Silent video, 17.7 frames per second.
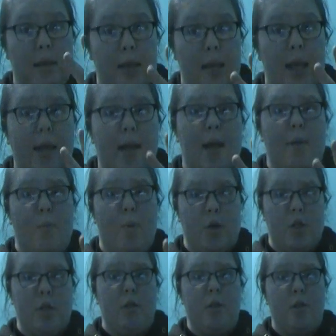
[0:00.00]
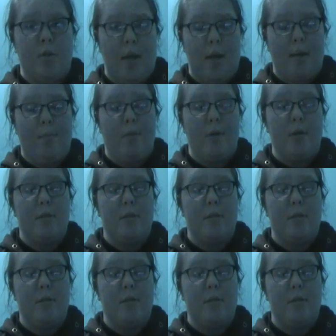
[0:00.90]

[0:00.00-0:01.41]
like I'm watching the Dragon